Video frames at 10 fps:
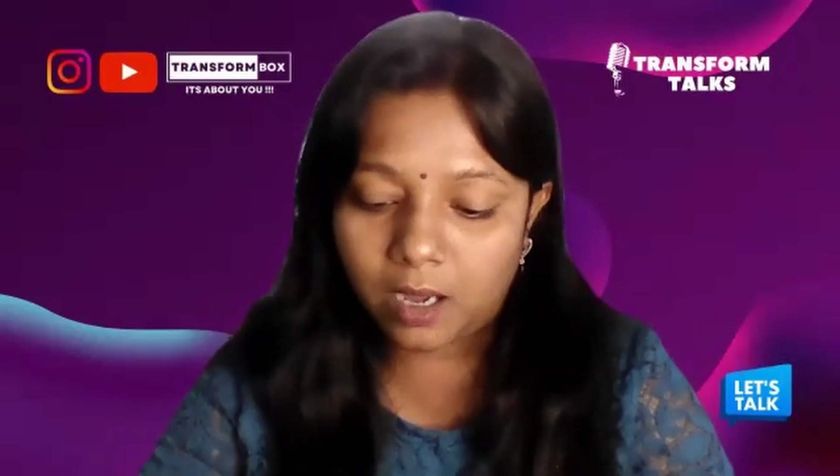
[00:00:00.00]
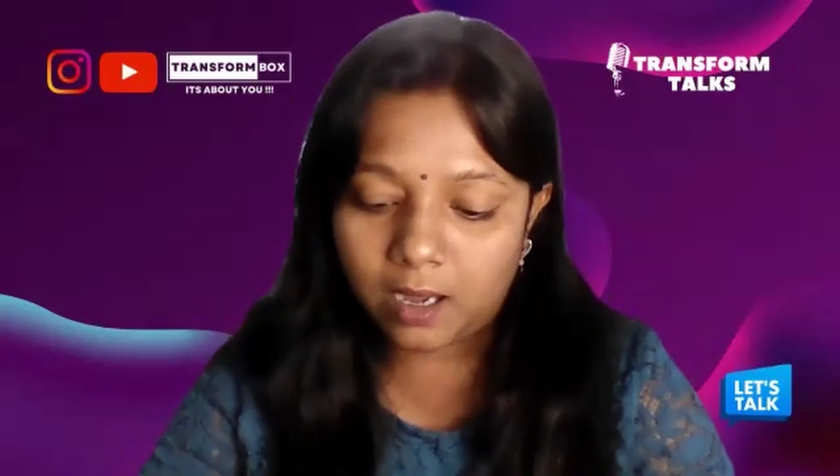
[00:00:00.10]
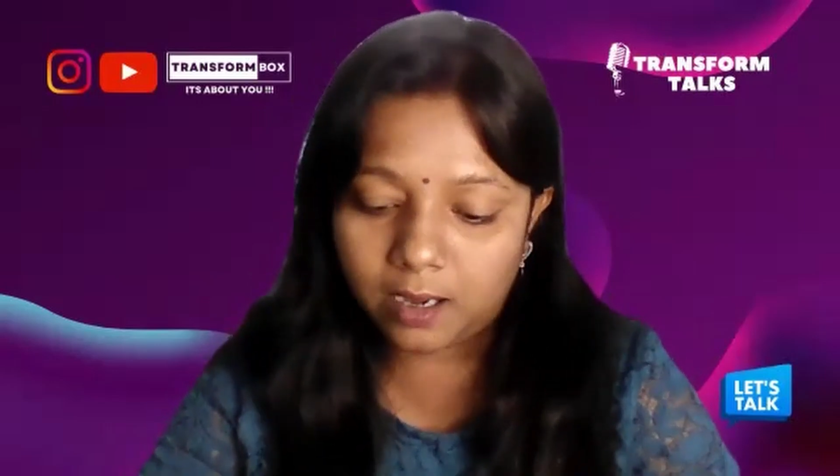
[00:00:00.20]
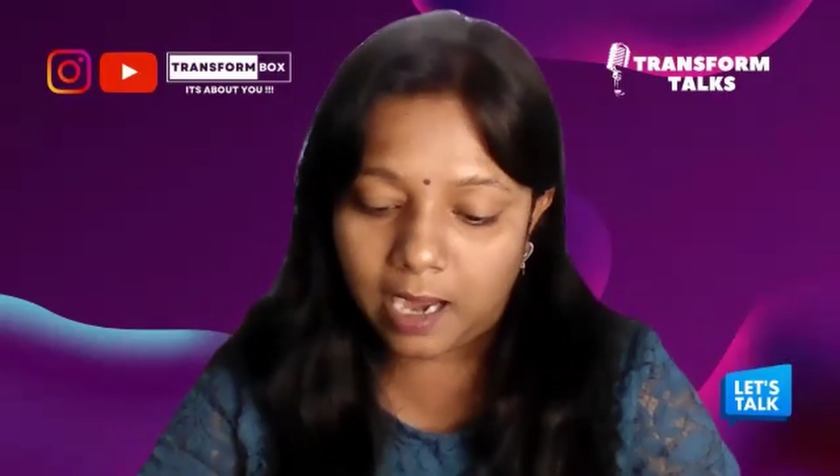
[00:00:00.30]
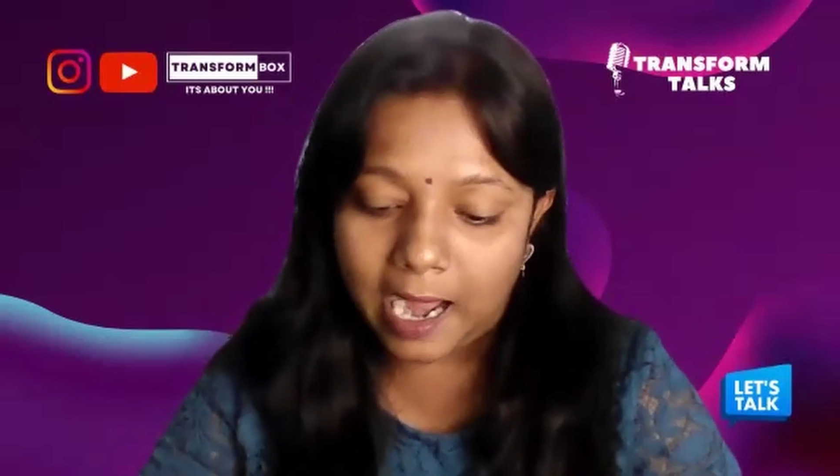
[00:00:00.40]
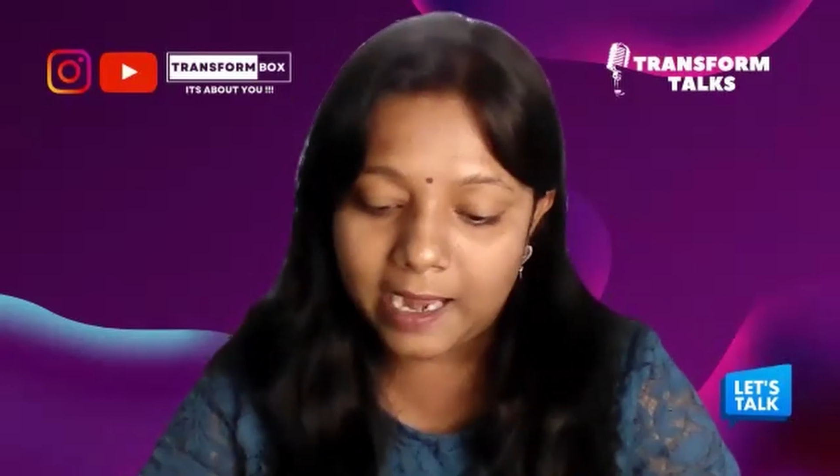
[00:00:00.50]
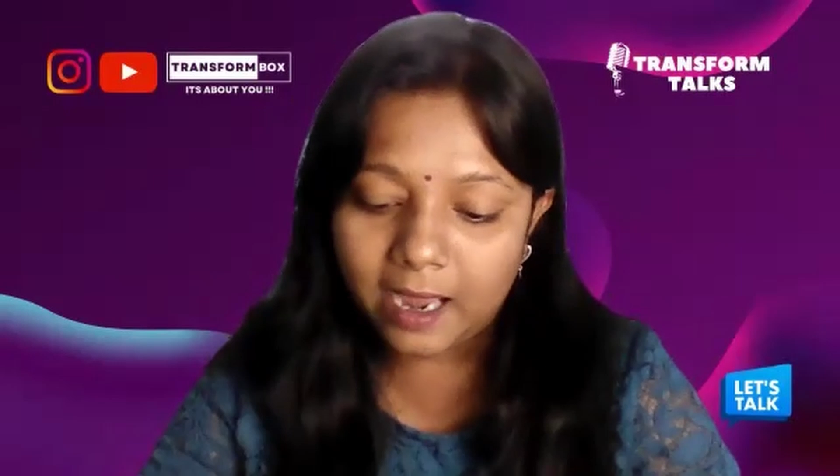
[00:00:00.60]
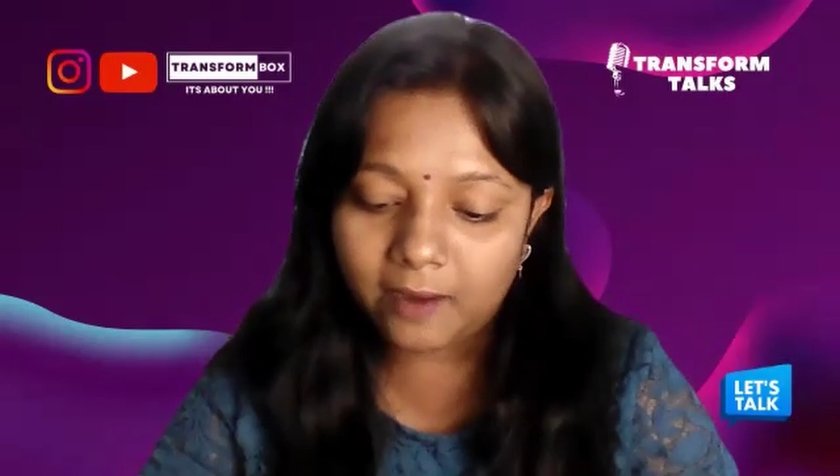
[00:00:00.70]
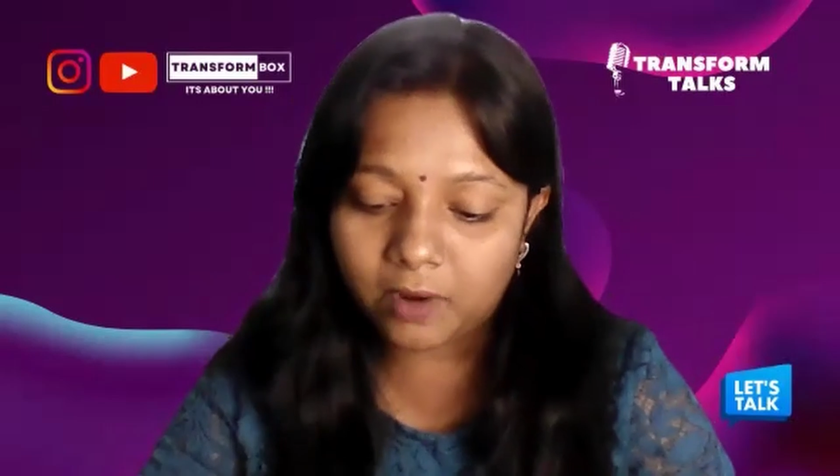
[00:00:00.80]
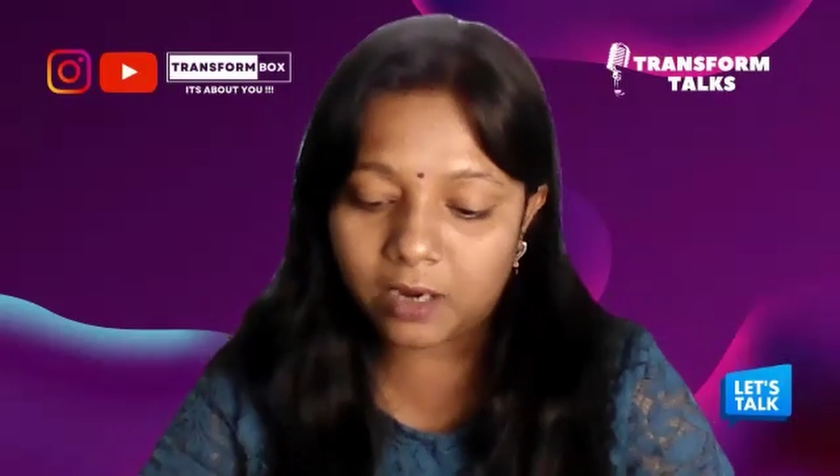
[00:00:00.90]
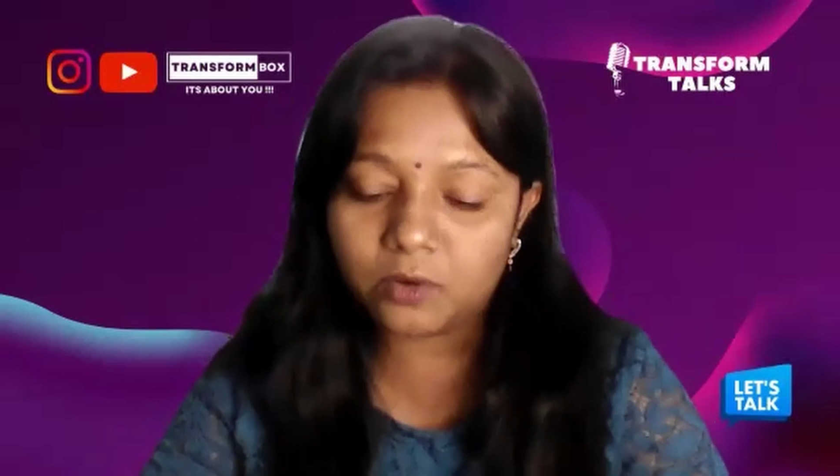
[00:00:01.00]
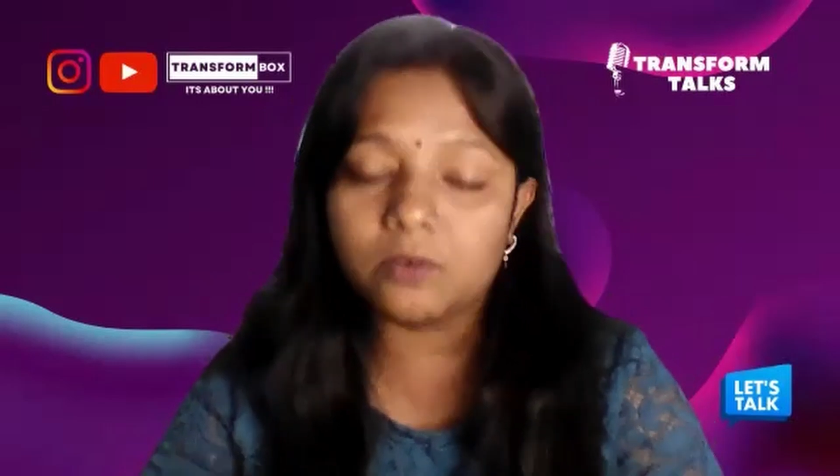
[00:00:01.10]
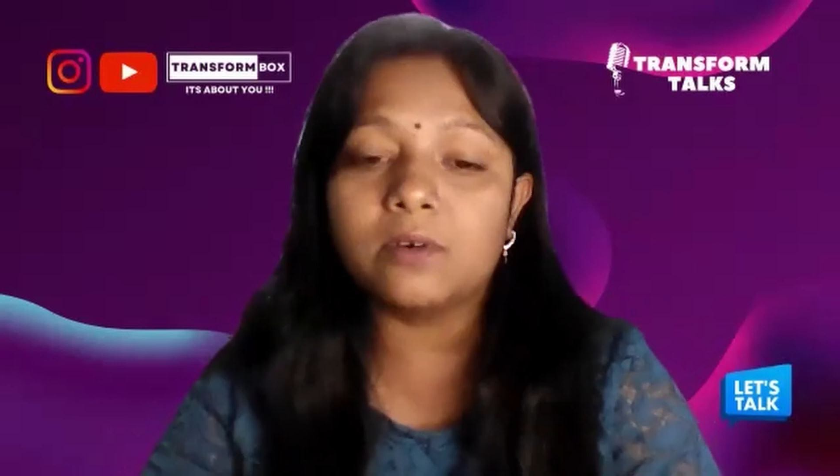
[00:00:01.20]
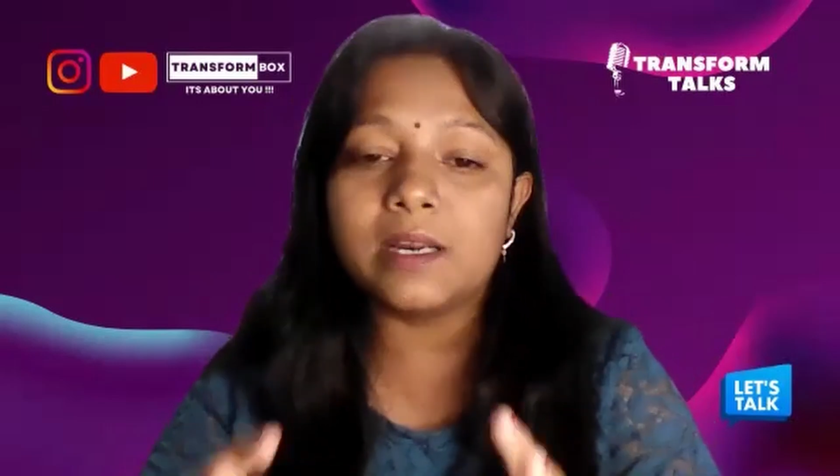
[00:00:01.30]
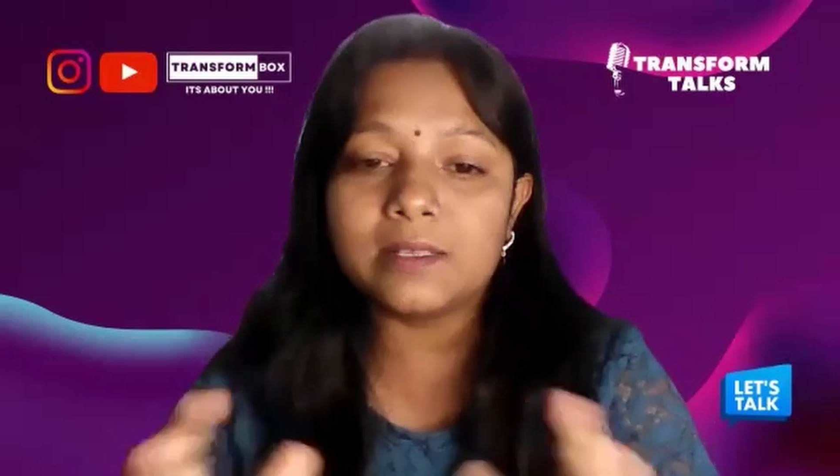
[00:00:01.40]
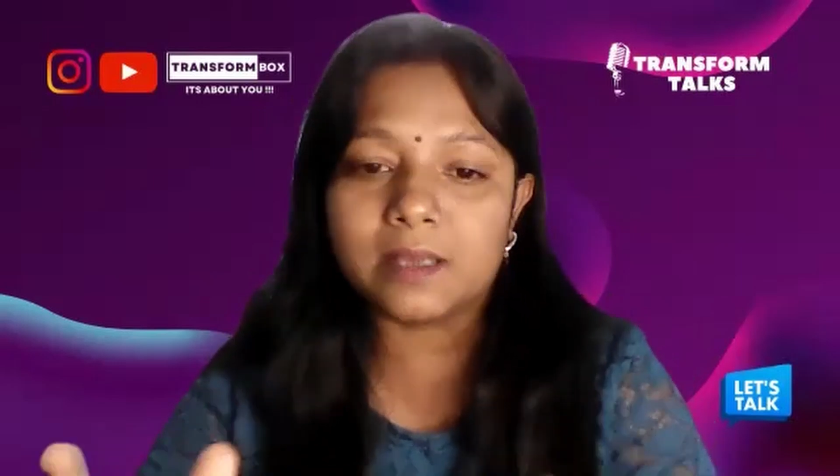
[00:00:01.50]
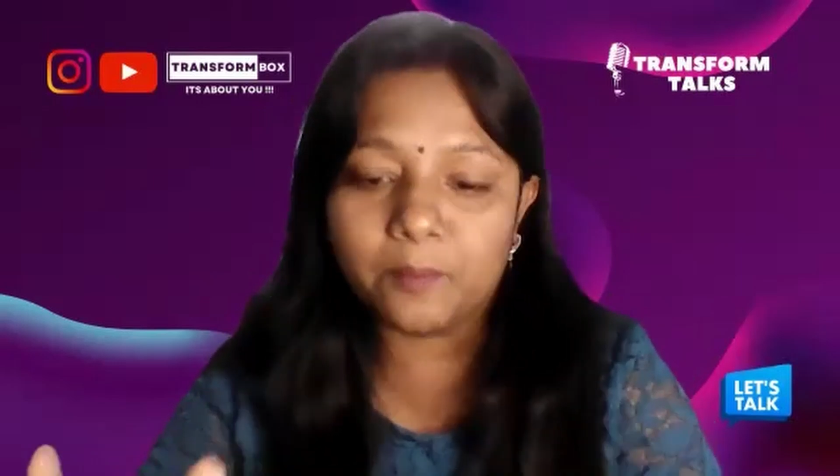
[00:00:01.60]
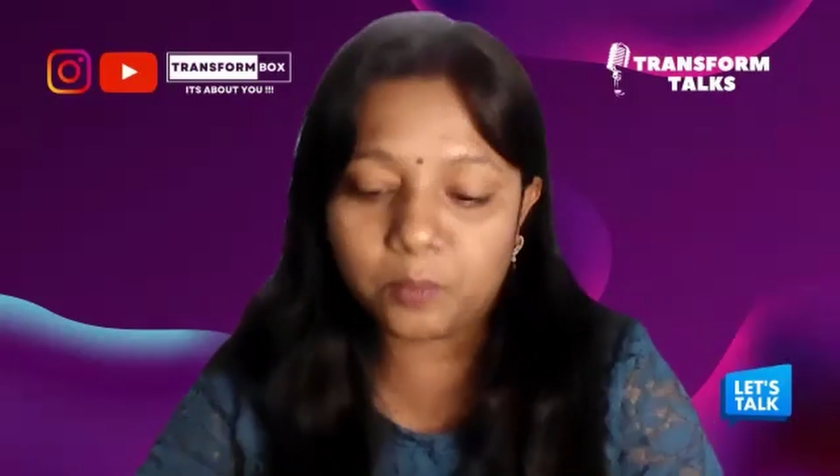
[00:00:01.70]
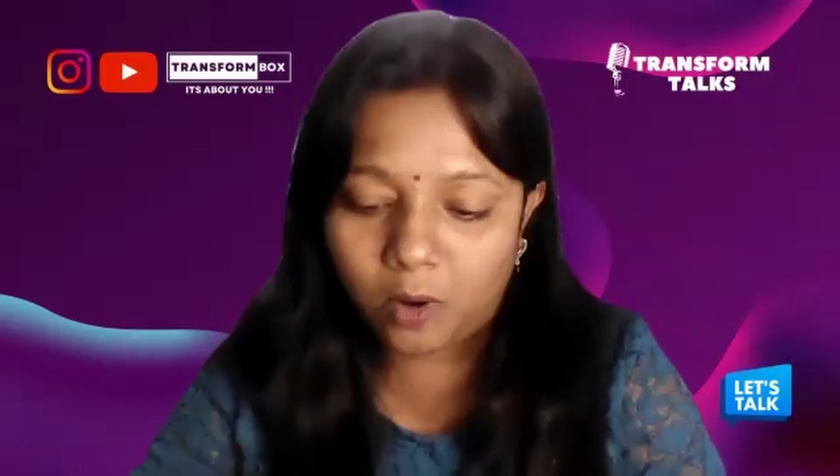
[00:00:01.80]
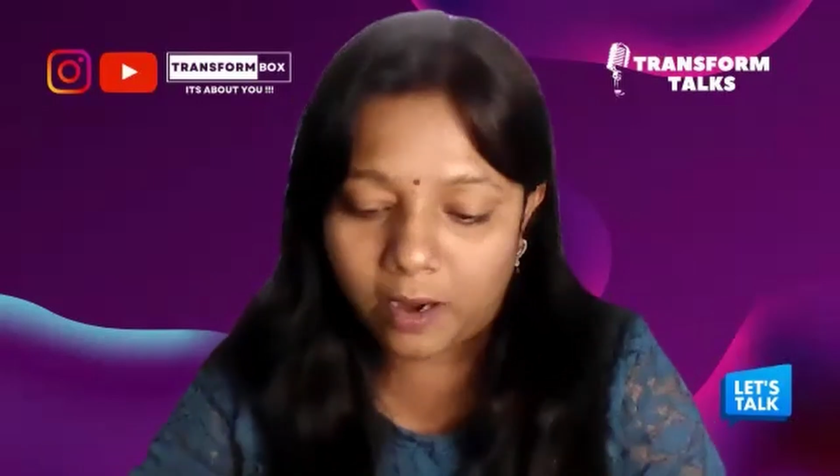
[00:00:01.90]
I have concluded
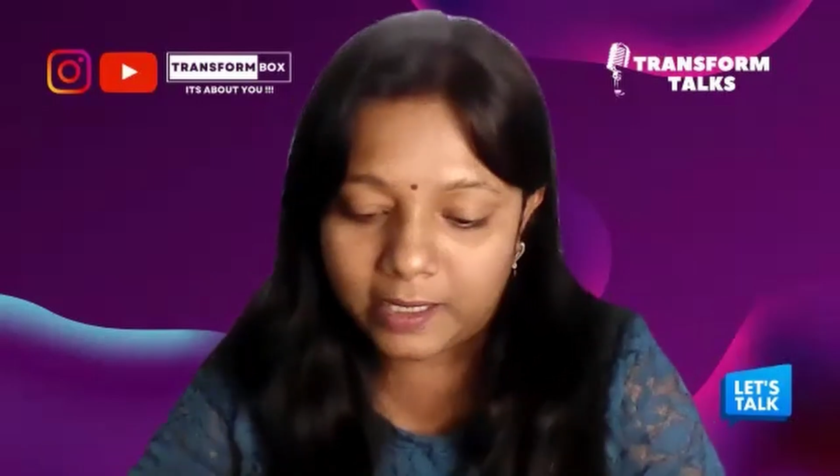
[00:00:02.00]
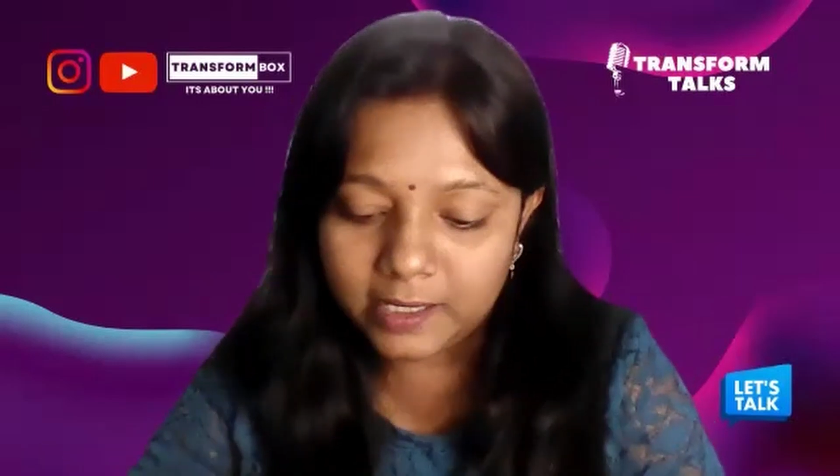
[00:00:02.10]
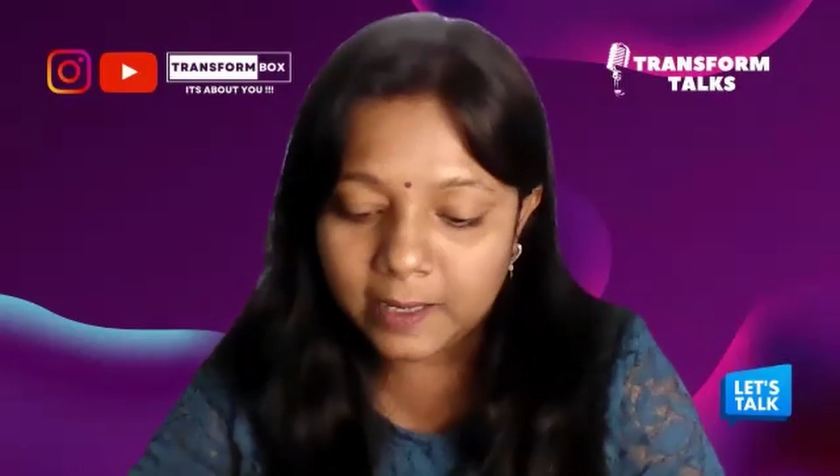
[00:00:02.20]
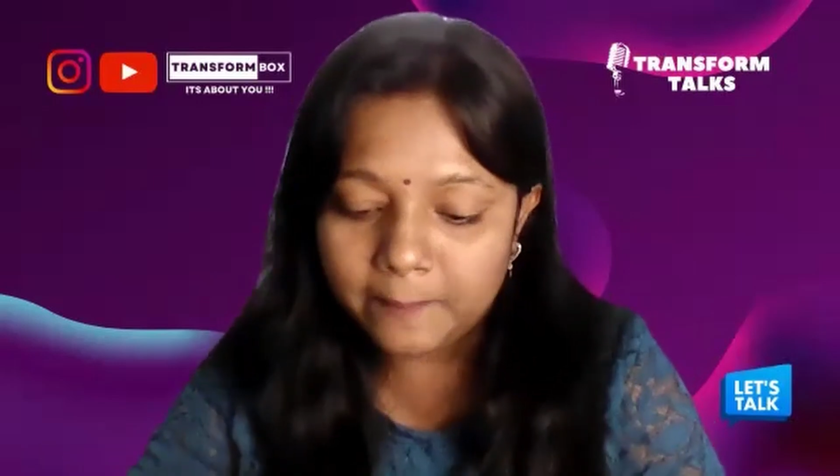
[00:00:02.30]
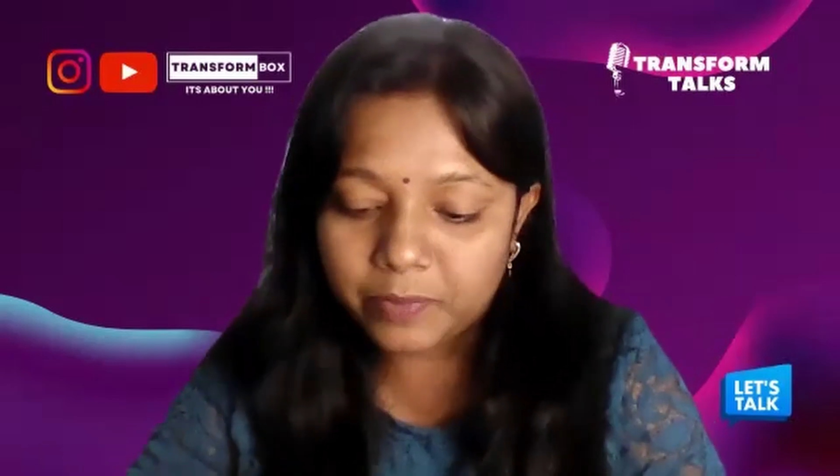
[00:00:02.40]
some point